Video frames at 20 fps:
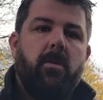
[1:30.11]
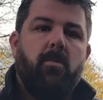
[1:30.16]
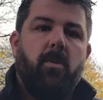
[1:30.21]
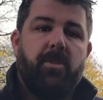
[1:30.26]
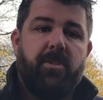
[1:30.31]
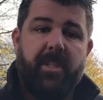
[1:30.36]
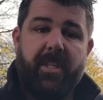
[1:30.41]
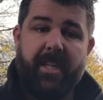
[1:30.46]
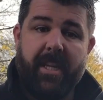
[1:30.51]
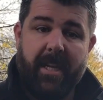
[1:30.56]

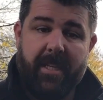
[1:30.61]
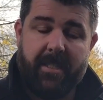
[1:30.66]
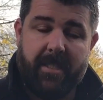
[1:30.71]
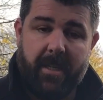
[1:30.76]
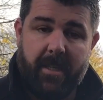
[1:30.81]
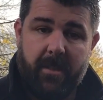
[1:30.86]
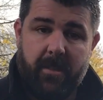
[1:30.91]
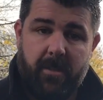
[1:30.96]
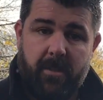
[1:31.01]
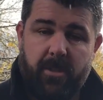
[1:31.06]
does it connect
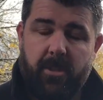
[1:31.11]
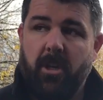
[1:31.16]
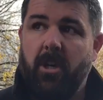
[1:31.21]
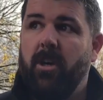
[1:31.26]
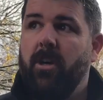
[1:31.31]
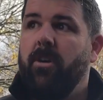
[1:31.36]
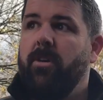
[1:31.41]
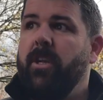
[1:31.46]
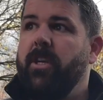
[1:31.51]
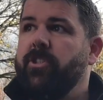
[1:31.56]
to?
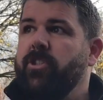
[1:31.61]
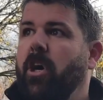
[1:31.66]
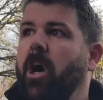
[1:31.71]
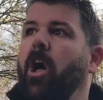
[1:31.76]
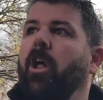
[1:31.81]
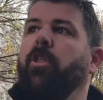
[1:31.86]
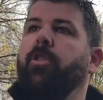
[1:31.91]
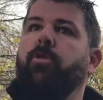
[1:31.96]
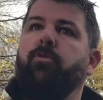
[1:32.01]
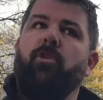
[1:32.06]
So it's
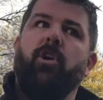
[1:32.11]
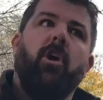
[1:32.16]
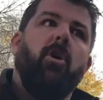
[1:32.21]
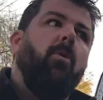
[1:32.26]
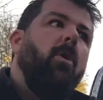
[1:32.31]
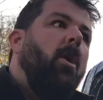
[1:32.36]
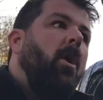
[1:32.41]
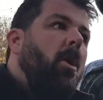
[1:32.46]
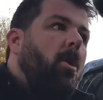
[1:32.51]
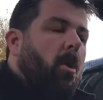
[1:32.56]
all
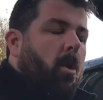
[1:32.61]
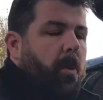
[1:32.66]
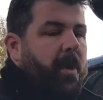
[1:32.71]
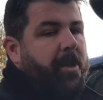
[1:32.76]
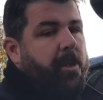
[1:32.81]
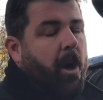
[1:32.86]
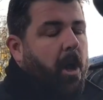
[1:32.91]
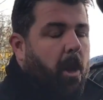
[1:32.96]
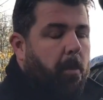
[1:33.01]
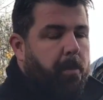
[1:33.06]
through what
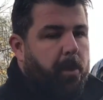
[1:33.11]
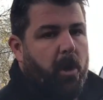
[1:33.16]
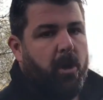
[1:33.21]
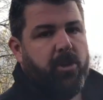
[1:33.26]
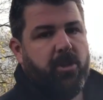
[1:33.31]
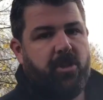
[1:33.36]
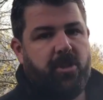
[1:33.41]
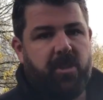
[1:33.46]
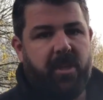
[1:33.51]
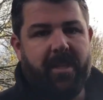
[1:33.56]
we call a
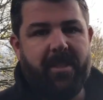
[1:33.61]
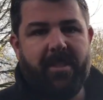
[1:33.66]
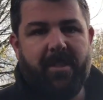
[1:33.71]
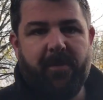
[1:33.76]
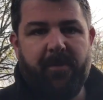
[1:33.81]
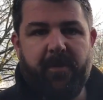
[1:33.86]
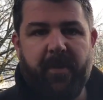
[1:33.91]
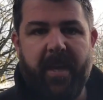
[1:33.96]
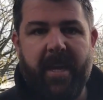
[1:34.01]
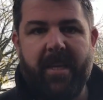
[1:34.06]
bus
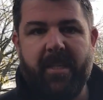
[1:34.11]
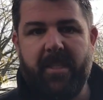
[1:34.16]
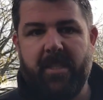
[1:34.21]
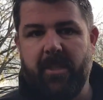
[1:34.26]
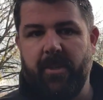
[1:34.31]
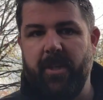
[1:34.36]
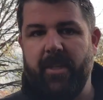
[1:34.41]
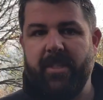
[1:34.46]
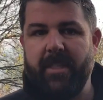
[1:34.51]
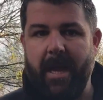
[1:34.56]
interface.
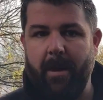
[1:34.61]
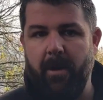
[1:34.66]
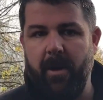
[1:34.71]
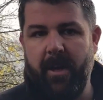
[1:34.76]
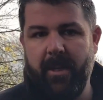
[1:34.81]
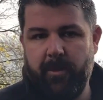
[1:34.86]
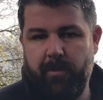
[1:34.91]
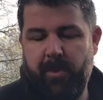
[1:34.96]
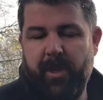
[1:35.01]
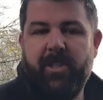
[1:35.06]
So it's
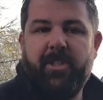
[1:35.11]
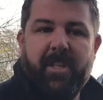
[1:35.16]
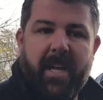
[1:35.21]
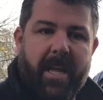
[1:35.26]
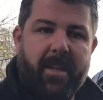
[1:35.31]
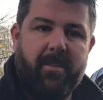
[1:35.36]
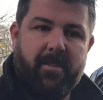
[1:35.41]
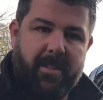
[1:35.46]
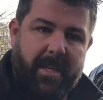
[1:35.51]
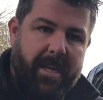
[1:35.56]
our it's
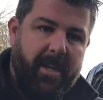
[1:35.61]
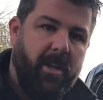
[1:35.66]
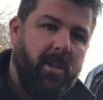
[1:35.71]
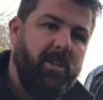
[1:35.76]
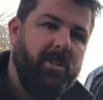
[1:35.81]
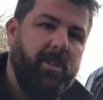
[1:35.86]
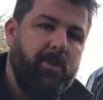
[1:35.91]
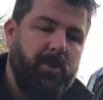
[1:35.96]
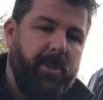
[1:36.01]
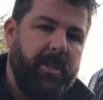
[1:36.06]
BridgeNet
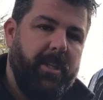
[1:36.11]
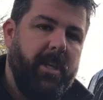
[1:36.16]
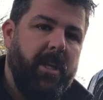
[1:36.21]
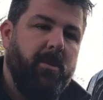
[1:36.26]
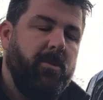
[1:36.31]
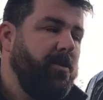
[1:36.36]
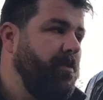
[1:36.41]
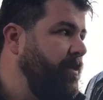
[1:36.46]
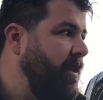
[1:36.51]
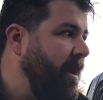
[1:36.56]
technology that we
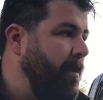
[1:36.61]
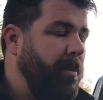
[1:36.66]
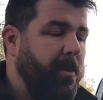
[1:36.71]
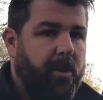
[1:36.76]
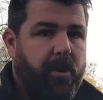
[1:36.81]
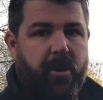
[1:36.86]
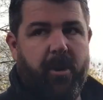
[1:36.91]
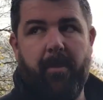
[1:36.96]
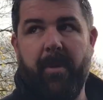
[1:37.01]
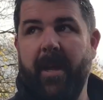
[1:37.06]
use for our
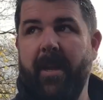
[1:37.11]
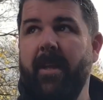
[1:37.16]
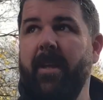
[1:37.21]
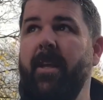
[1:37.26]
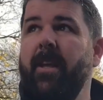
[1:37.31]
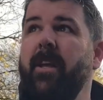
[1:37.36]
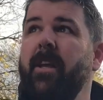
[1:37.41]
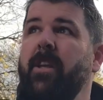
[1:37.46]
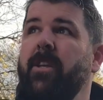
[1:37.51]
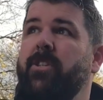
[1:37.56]
programming.
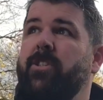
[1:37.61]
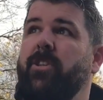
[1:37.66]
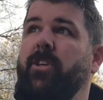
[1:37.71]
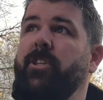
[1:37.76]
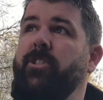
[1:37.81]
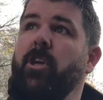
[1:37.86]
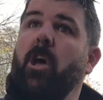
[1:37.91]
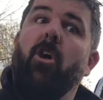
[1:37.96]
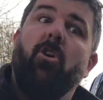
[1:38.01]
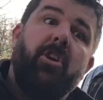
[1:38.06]
So
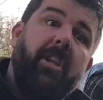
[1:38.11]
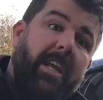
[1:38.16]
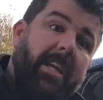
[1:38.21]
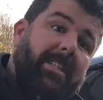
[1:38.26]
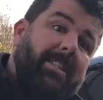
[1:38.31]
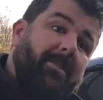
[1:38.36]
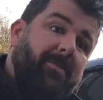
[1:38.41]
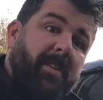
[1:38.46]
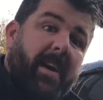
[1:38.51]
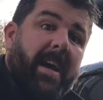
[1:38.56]
it's all
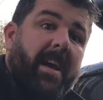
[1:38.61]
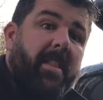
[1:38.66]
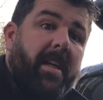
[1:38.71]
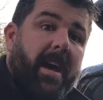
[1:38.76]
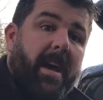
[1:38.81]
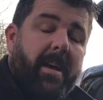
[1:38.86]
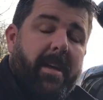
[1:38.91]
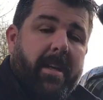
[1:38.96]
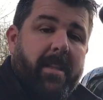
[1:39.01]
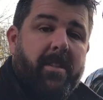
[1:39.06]
connected via
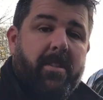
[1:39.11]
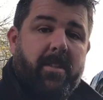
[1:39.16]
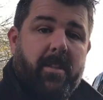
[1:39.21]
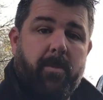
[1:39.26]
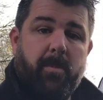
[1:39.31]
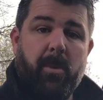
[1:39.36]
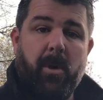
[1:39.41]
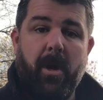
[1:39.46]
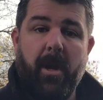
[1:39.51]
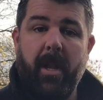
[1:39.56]
that into
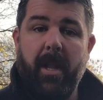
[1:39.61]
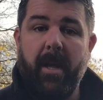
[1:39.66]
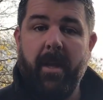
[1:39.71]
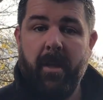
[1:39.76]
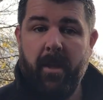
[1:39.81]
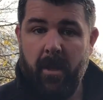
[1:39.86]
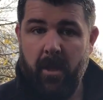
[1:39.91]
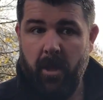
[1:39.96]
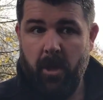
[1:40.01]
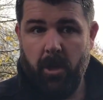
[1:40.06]
the boiler.
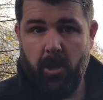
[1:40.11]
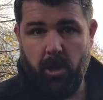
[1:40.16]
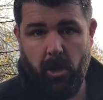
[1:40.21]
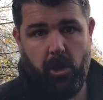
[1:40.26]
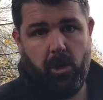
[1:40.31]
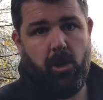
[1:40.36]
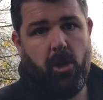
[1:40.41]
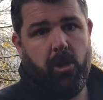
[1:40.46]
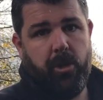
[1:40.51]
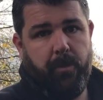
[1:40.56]

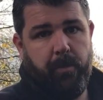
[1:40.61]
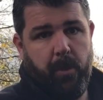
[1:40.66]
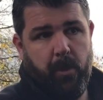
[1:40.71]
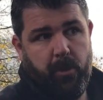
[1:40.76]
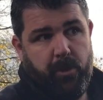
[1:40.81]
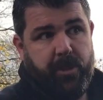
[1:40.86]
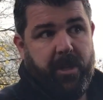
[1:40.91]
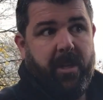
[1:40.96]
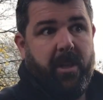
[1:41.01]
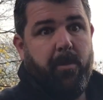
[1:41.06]
Color coded
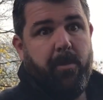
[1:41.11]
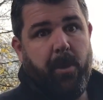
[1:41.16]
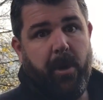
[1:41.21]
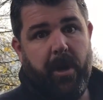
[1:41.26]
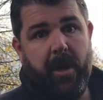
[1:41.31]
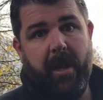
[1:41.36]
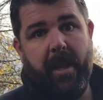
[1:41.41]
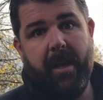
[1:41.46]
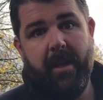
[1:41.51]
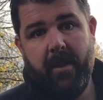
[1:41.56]
plugs into the
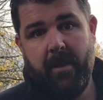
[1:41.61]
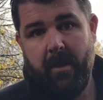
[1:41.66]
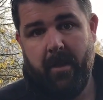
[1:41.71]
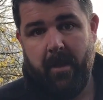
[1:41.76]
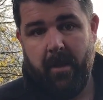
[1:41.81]
boiler.